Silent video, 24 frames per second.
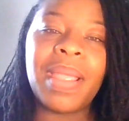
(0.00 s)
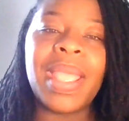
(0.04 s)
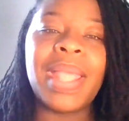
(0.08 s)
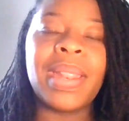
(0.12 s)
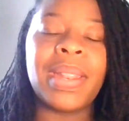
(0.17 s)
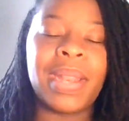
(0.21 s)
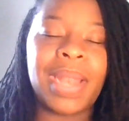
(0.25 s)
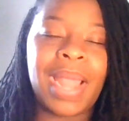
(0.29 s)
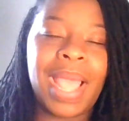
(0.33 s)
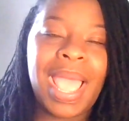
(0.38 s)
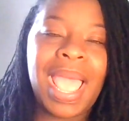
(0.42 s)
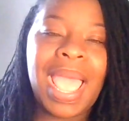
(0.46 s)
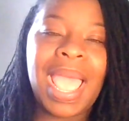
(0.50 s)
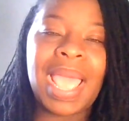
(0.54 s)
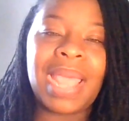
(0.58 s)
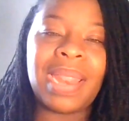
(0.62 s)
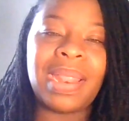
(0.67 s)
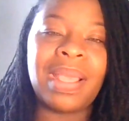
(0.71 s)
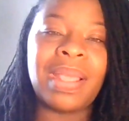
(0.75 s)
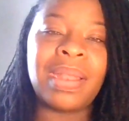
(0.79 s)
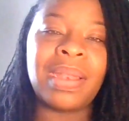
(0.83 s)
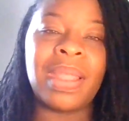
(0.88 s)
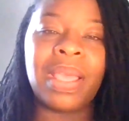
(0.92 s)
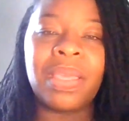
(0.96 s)
and then I had
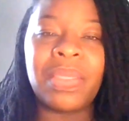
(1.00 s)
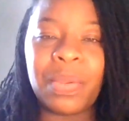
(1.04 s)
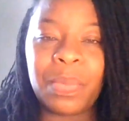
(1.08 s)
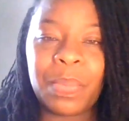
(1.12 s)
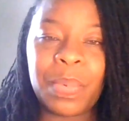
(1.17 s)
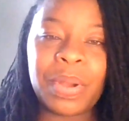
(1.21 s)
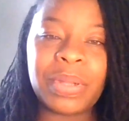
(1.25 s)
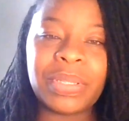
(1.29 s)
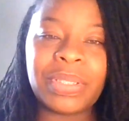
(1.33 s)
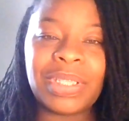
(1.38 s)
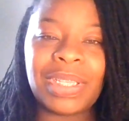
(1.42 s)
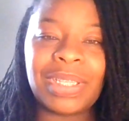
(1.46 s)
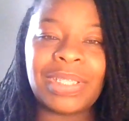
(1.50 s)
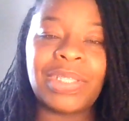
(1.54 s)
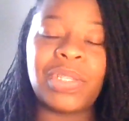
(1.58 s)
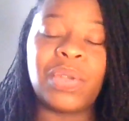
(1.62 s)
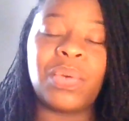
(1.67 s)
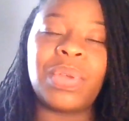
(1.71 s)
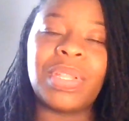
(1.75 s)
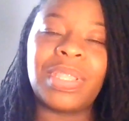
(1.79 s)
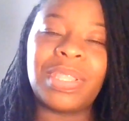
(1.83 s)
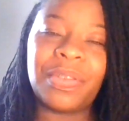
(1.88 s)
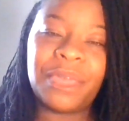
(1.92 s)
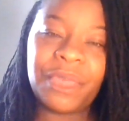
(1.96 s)
another person
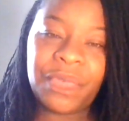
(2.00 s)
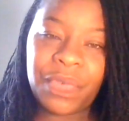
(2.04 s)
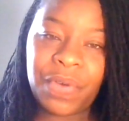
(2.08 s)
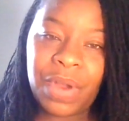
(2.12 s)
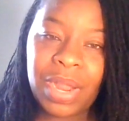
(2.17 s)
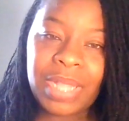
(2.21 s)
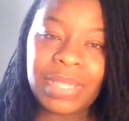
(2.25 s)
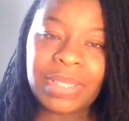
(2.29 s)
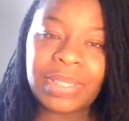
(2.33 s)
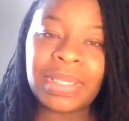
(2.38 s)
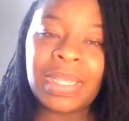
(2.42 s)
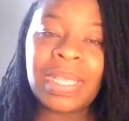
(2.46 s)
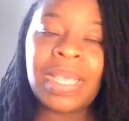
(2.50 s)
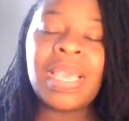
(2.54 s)
doing the front.